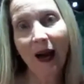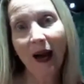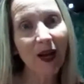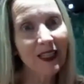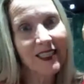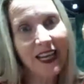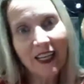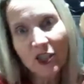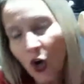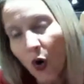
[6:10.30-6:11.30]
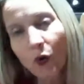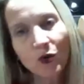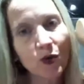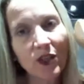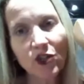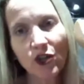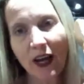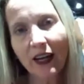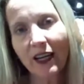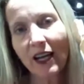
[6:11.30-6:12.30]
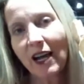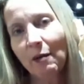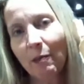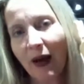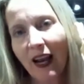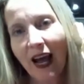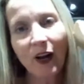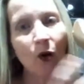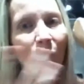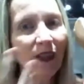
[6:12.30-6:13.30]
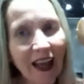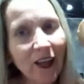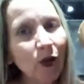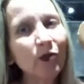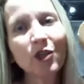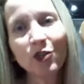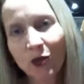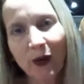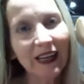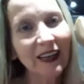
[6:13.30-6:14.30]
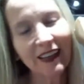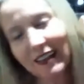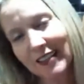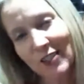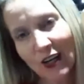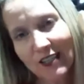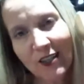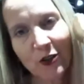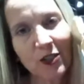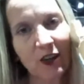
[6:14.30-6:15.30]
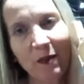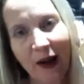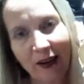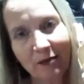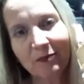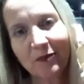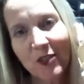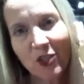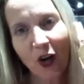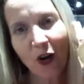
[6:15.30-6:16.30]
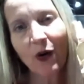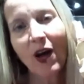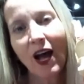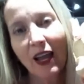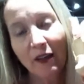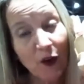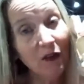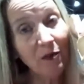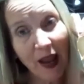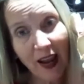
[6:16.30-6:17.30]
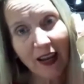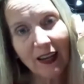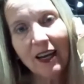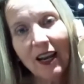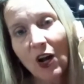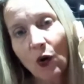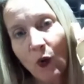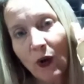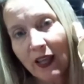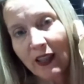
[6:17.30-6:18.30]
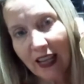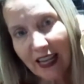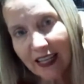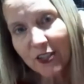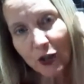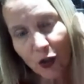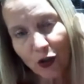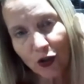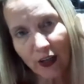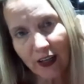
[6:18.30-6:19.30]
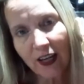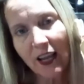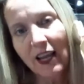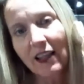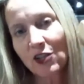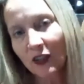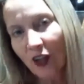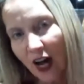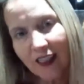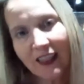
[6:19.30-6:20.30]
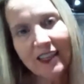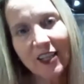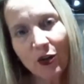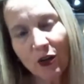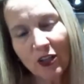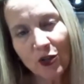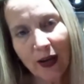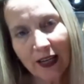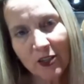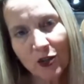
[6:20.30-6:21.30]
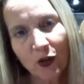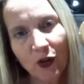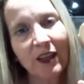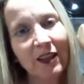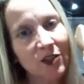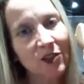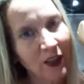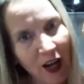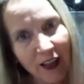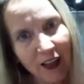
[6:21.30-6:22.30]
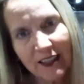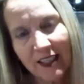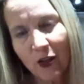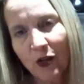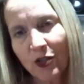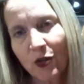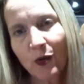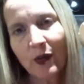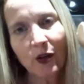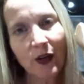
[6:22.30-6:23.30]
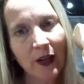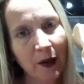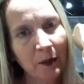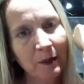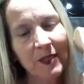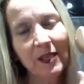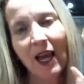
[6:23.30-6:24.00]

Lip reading: not saying don't do the check, but I don't like you to do anything that's causing yourself pain. So if you have pain with insertion, there's a lot of things that you can do externally. There's a lot of things that you can do with your hips.